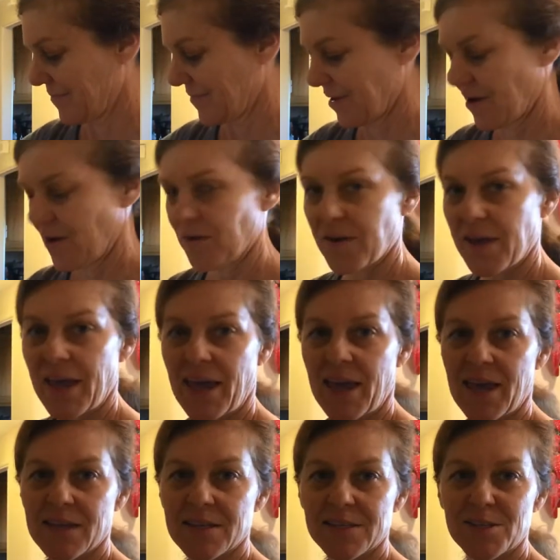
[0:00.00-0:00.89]

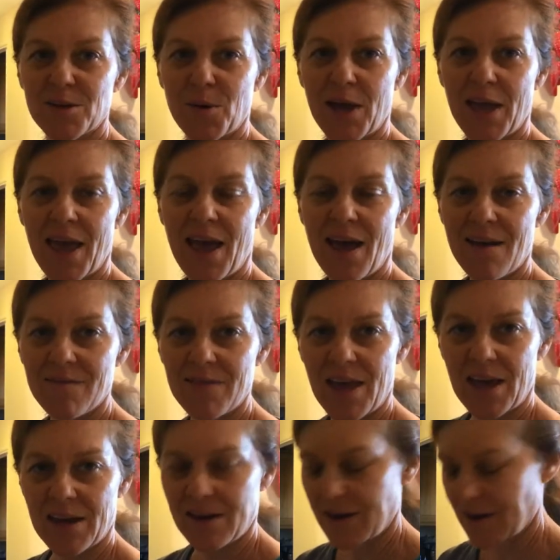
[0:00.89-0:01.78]
Okay, so I have
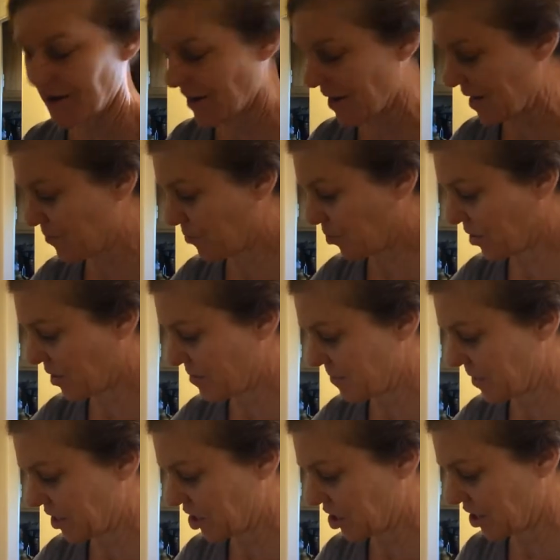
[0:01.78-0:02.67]
that honey pretty
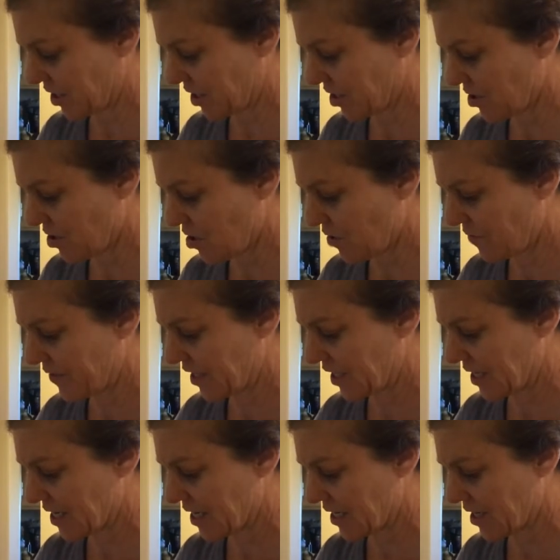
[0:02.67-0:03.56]
much dissolved
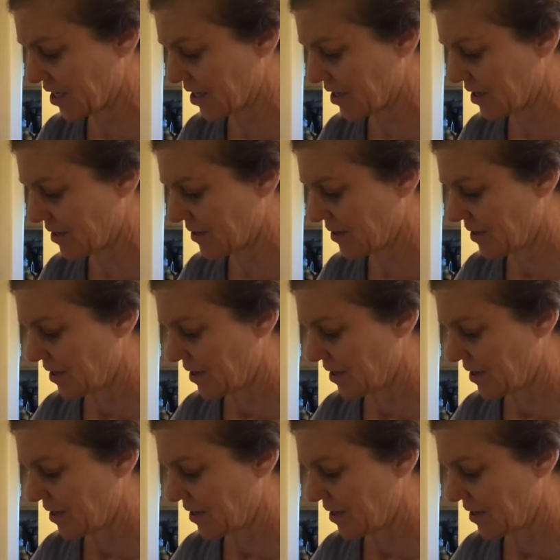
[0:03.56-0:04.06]
in here